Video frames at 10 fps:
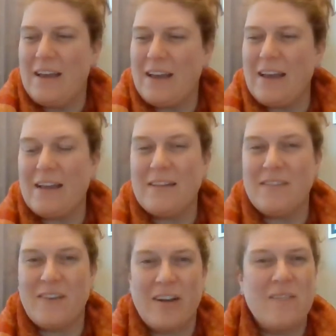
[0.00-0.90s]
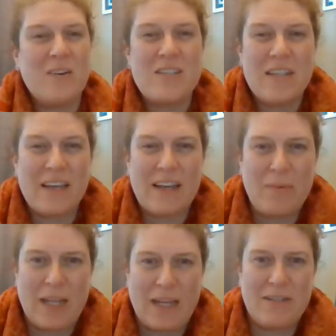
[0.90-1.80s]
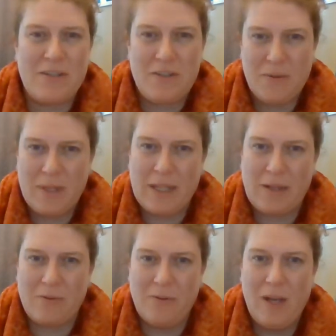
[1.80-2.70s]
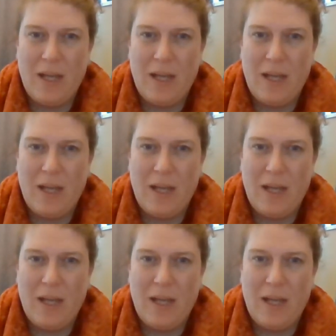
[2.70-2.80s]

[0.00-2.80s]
And the very first thing I would like to do with you